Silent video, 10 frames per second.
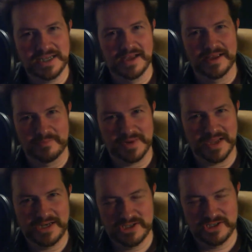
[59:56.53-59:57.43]
timed.
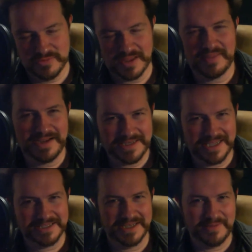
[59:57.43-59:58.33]
I do not like
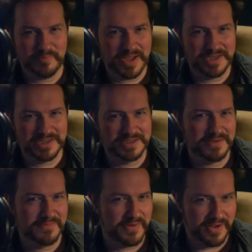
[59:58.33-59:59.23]
testing the patience
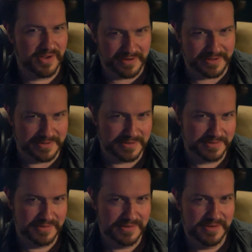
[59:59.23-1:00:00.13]
of our audience.
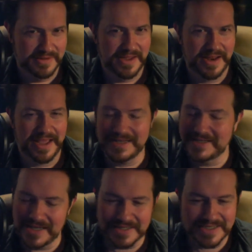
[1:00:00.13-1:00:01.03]
And I
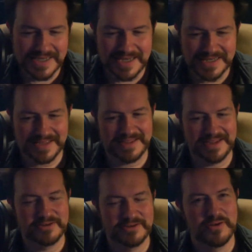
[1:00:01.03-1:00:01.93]
just need to get
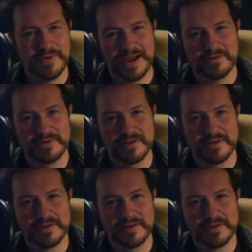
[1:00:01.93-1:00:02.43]
the intro out.